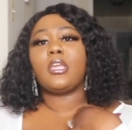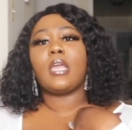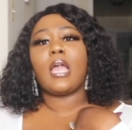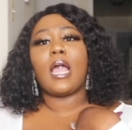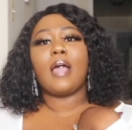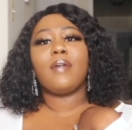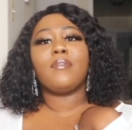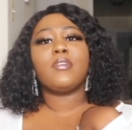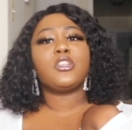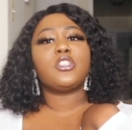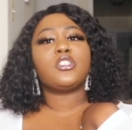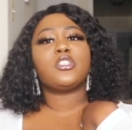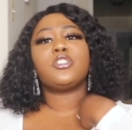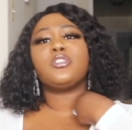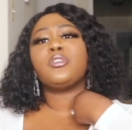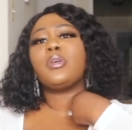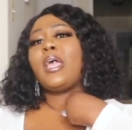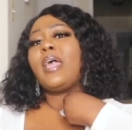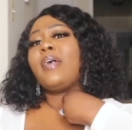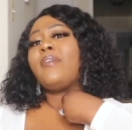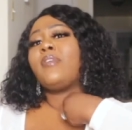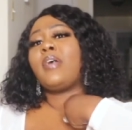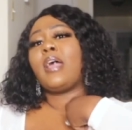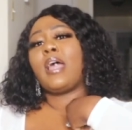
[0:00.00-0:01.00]
haven't you
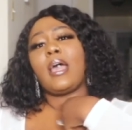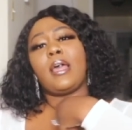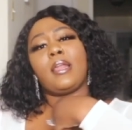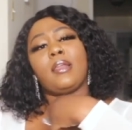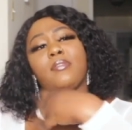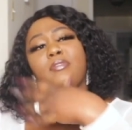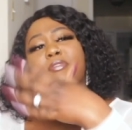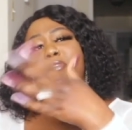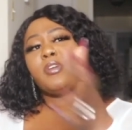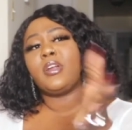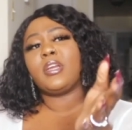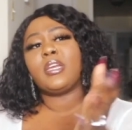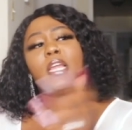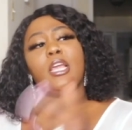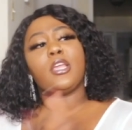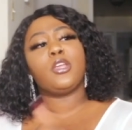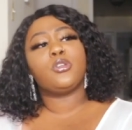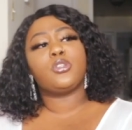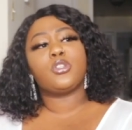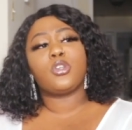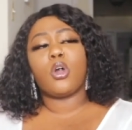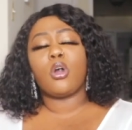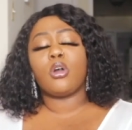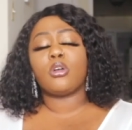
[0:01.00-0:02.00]
ever had a friend that you
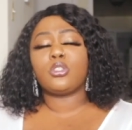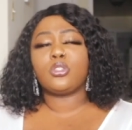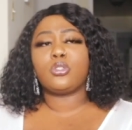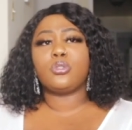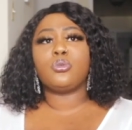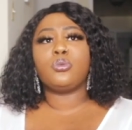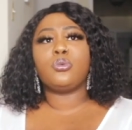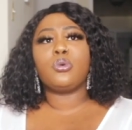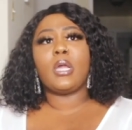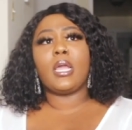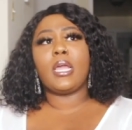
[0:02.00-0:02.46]
talk to,